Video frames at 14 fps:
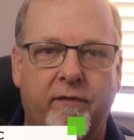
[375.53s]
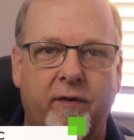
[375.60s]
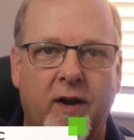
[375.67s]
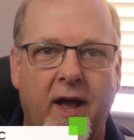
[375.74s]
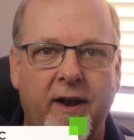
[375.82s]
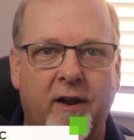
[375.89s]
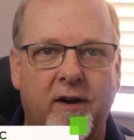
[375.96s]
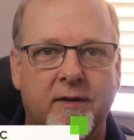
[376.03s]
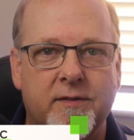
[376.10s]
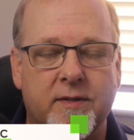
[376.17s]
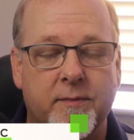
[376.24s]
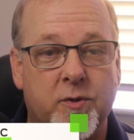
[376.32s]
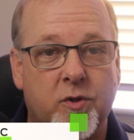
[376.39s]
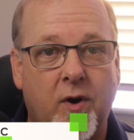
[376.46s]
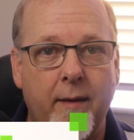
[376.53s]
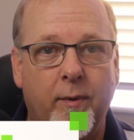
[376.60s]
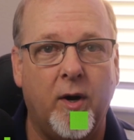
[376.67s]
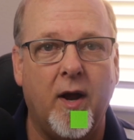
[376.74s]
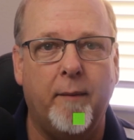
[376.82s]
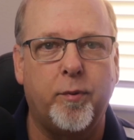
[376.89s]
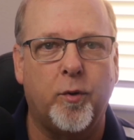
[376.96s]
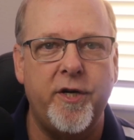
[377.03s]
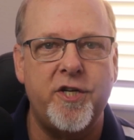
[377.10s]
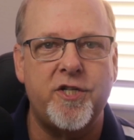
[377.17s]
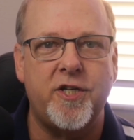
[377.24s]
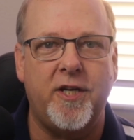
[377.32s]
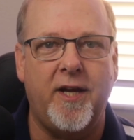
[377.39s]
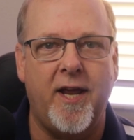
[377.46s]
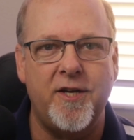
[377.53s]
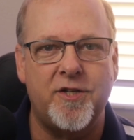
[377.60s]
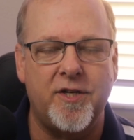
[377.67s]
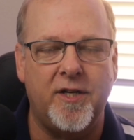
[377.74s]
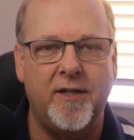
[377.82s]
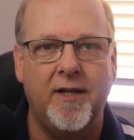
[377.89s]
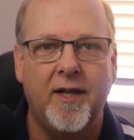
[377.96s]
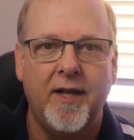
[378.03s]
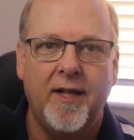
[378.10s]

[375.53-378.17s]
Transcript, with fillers: for 900 subscriber appreciation.